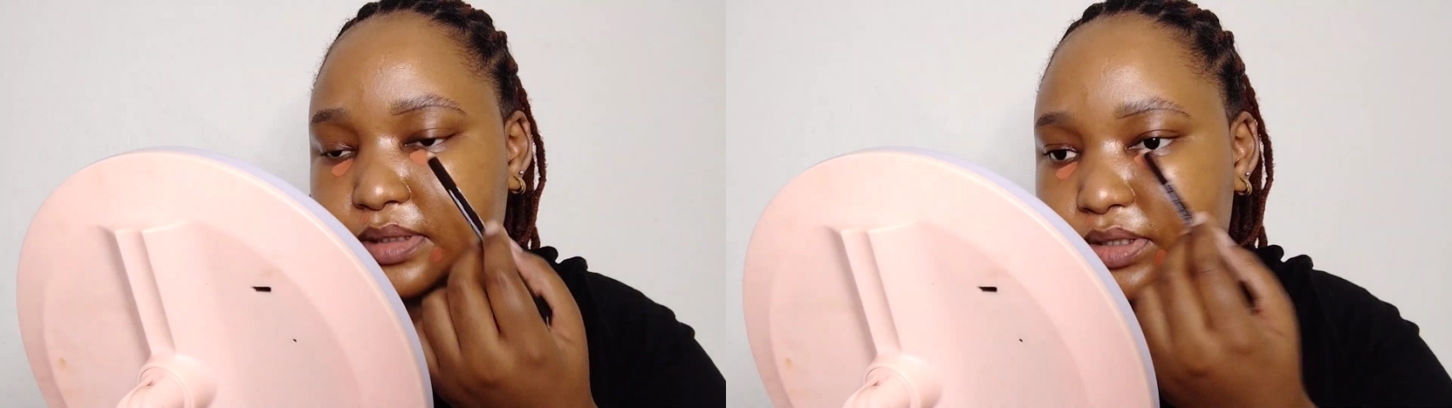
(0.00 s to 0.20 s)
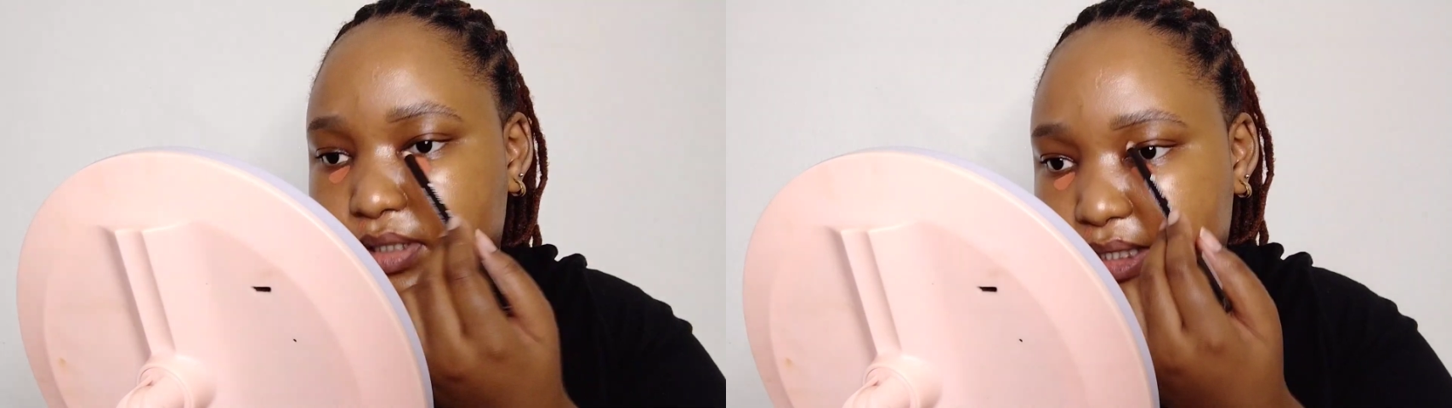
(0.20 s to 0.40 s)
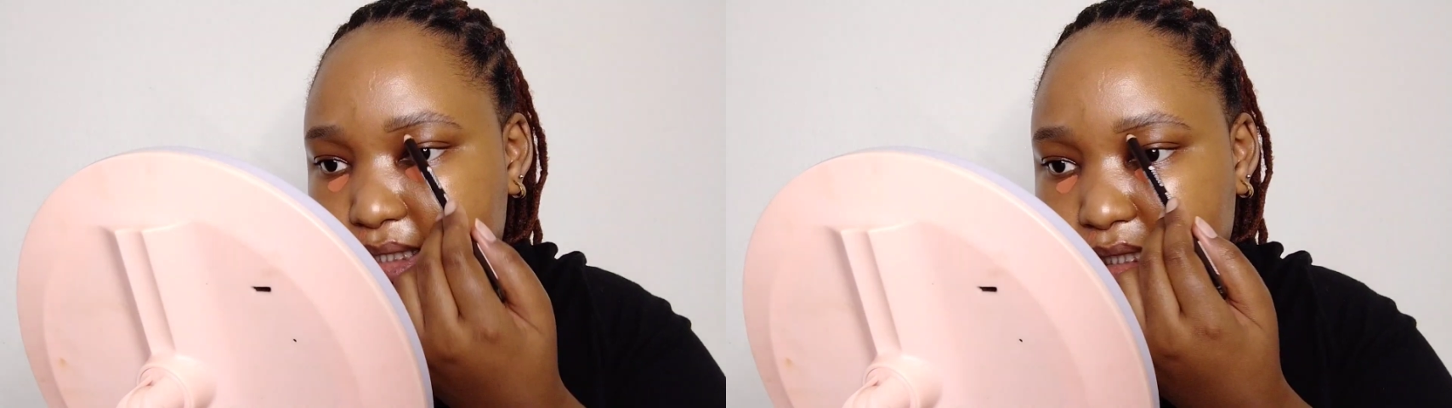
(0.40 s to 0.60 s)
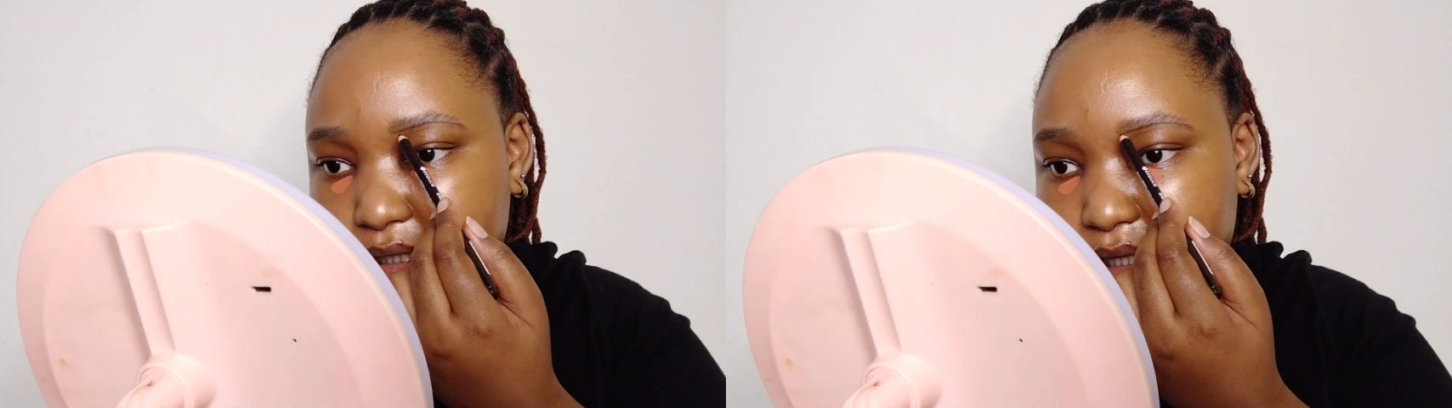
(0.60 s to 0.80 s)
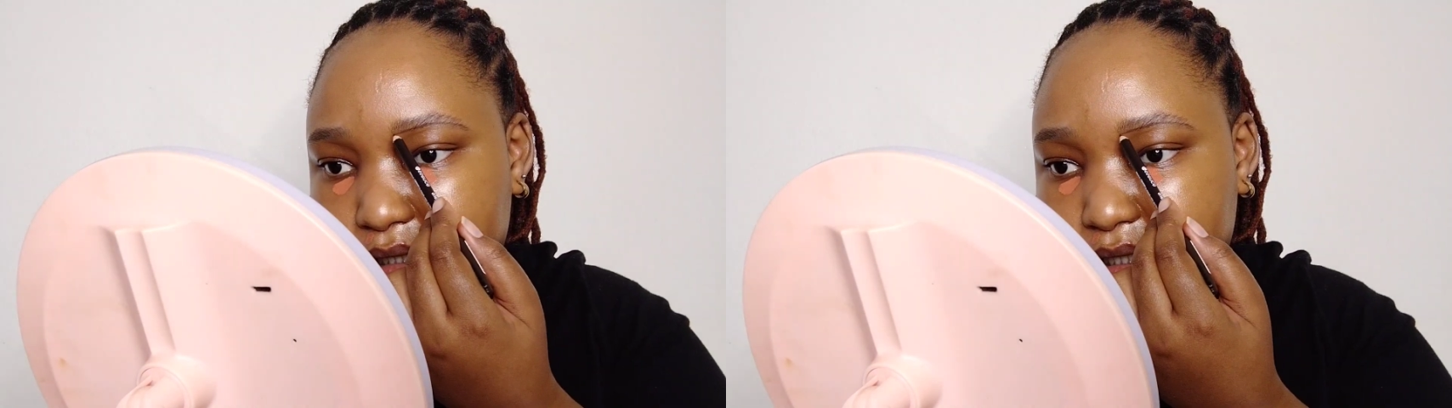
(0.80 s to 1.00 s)
into the
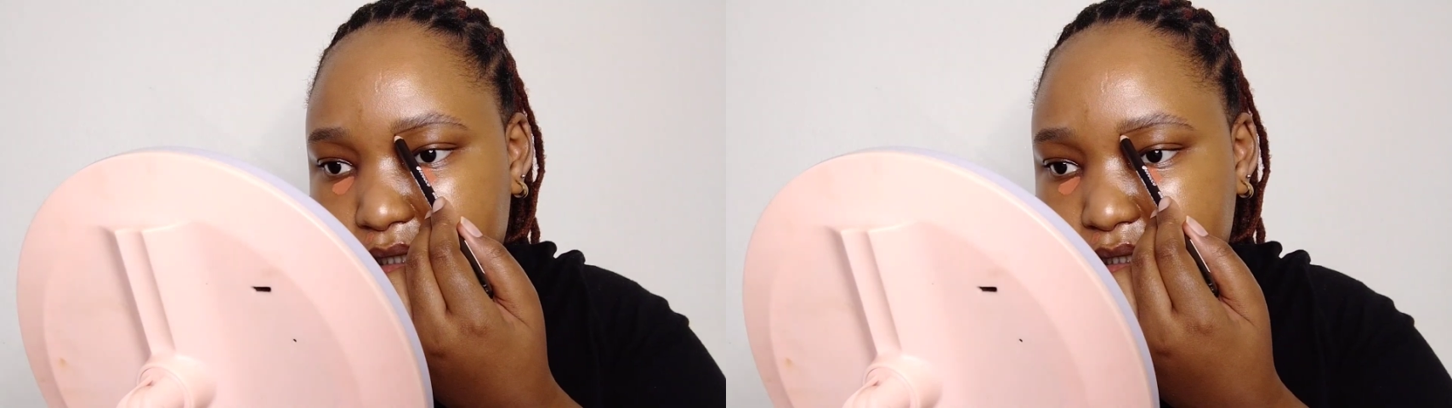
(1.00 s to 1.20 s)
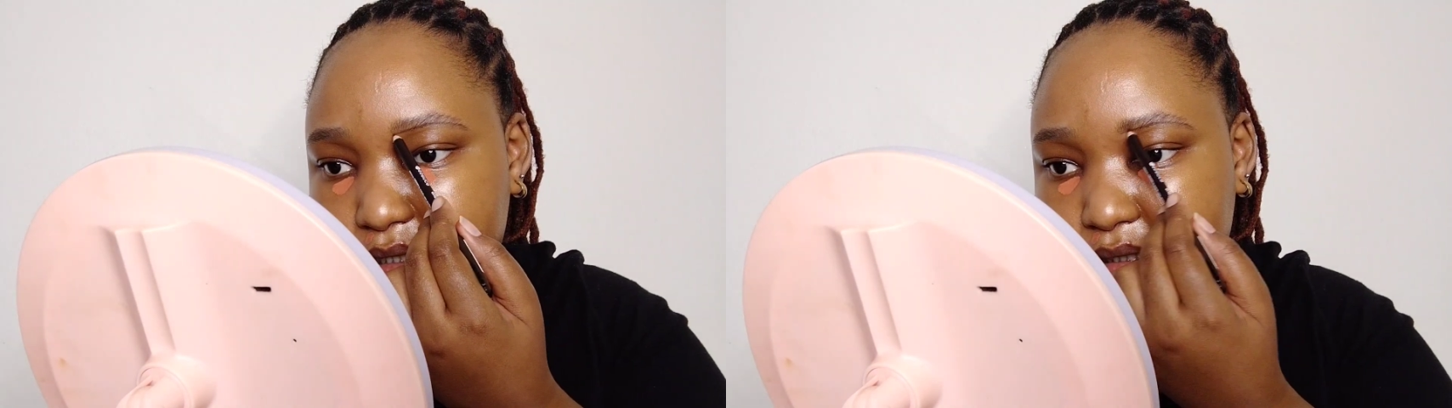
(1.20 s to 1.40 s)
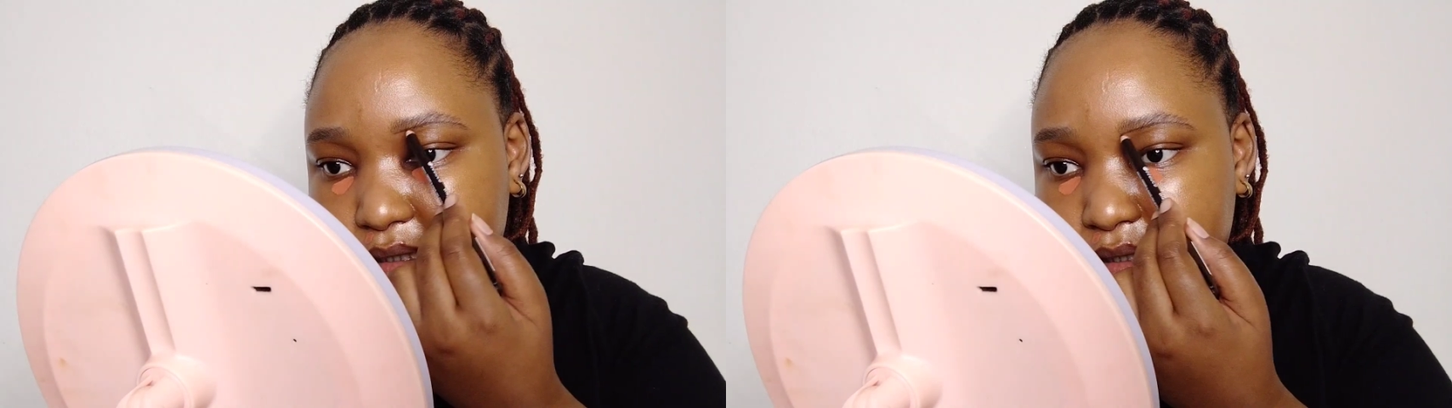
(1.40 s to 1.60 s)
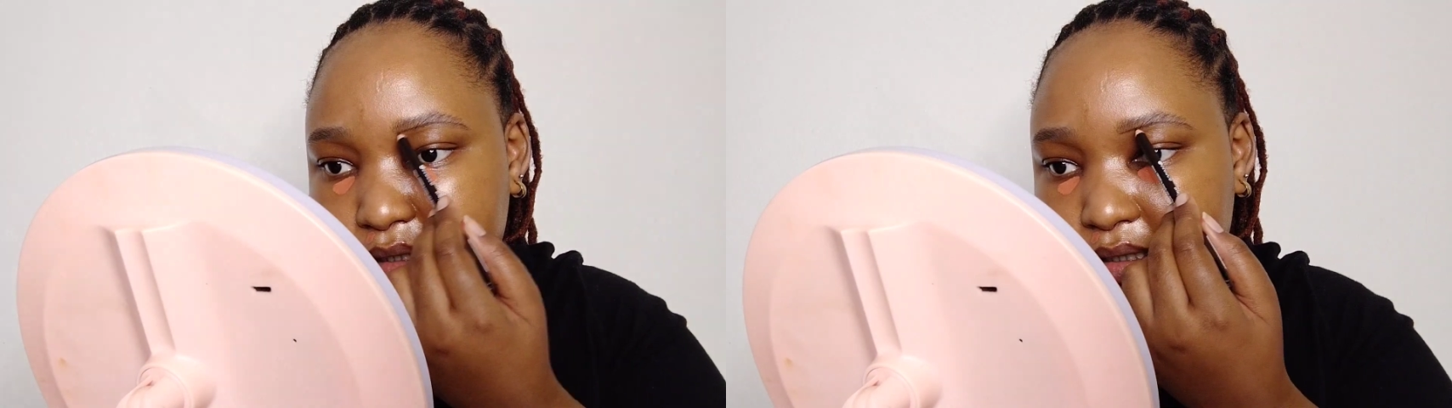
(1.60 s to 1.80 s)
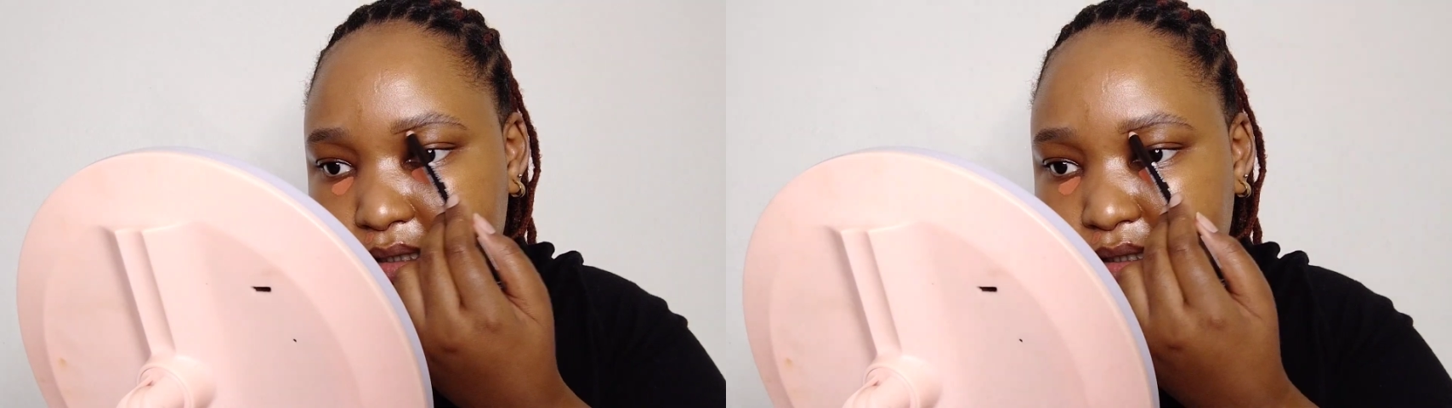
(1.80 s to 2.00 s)
skin like that?
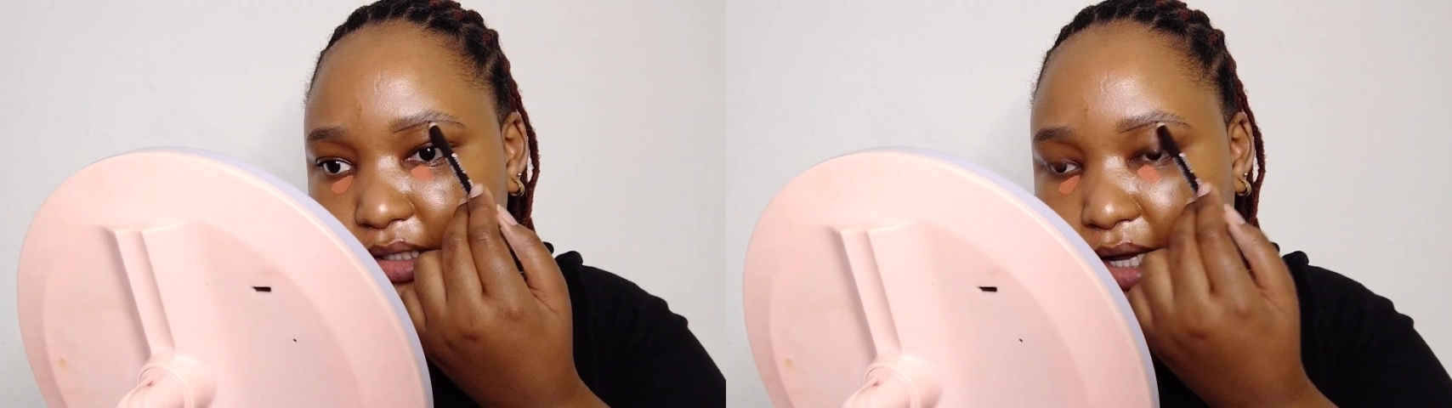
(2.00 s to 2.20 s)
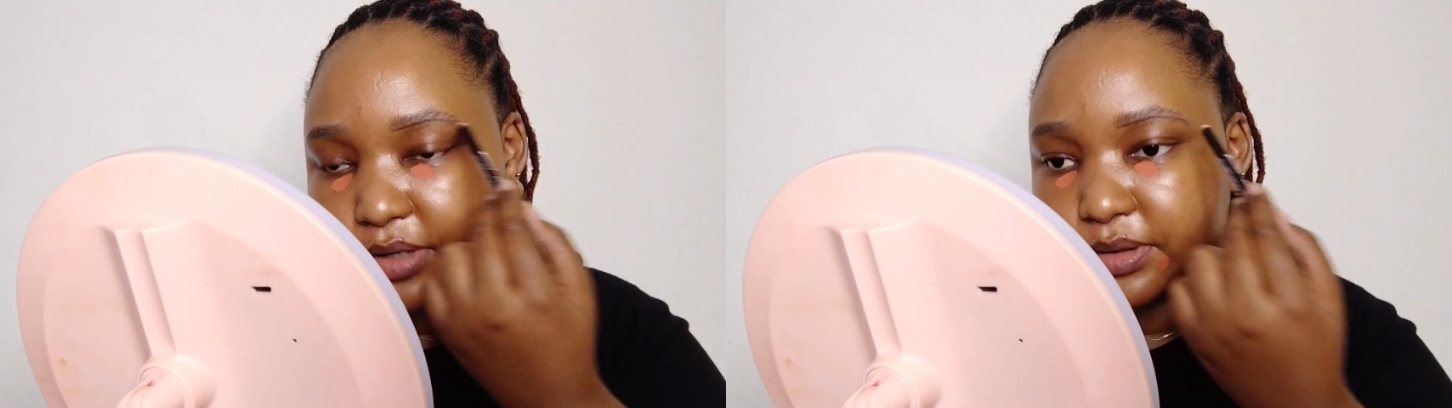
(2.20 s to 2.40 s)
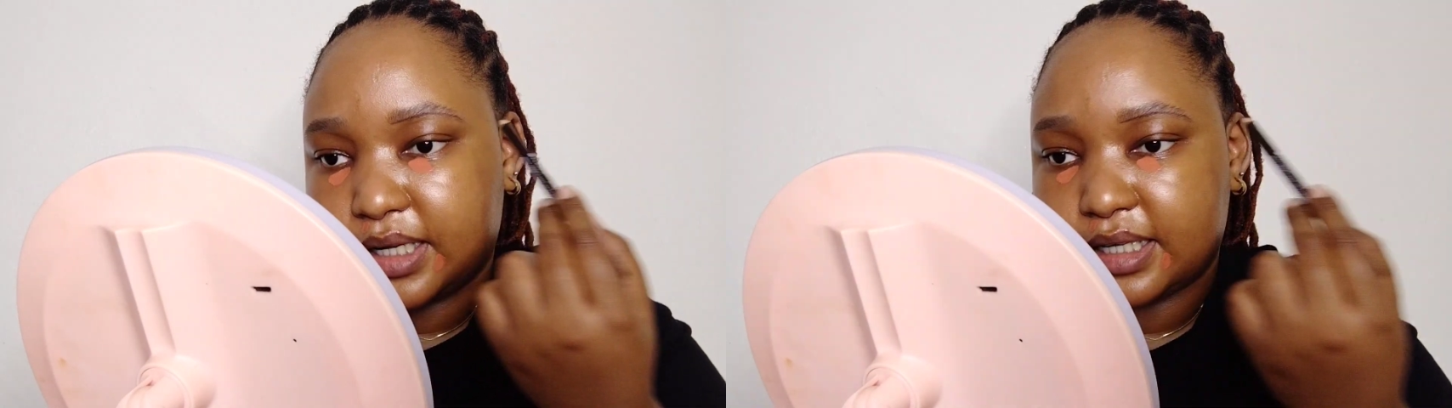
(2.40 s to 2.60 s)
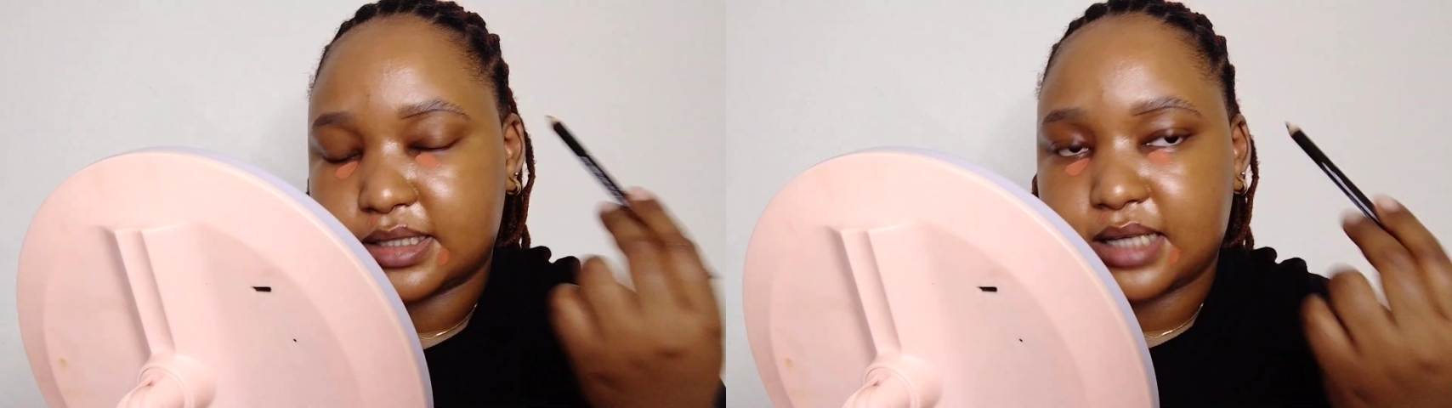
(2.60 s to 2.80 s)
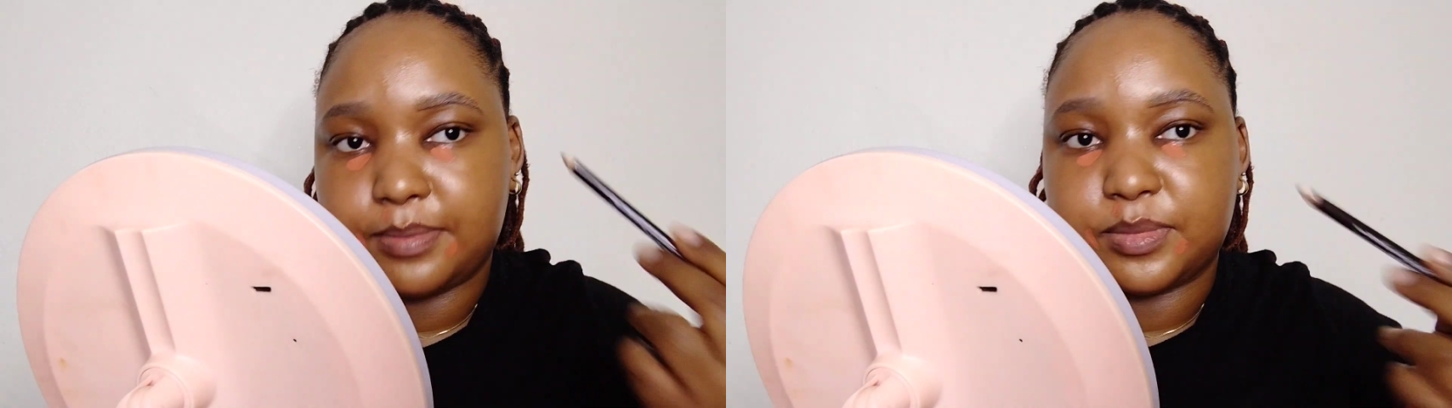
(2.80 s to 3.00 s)

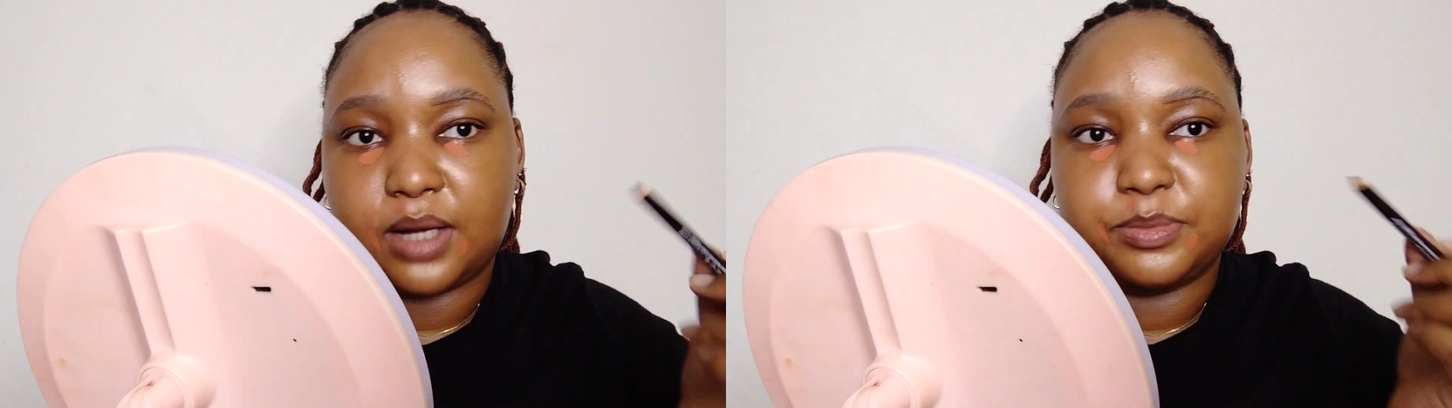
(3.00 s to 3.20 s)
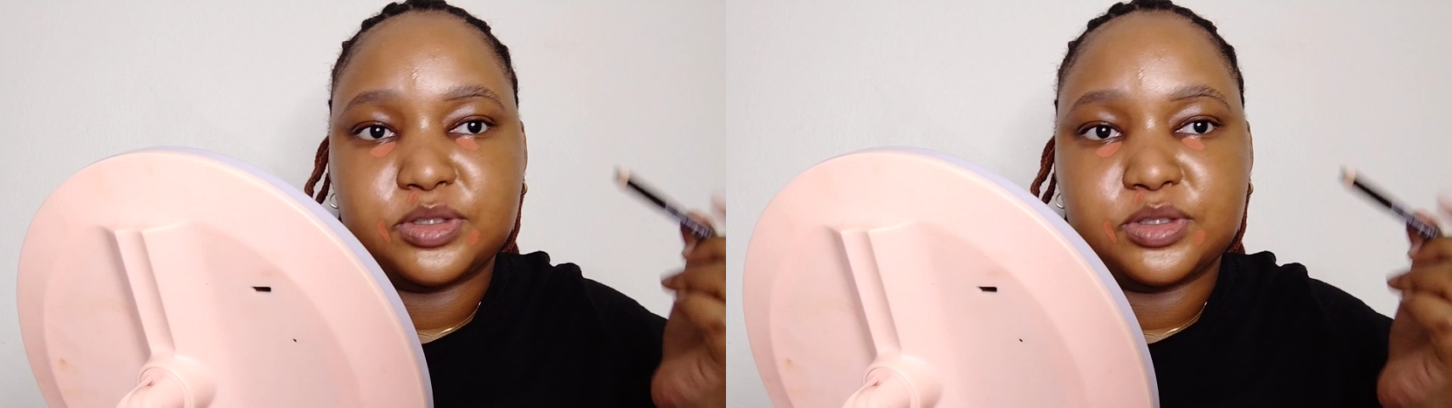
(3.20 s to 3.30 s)
I'm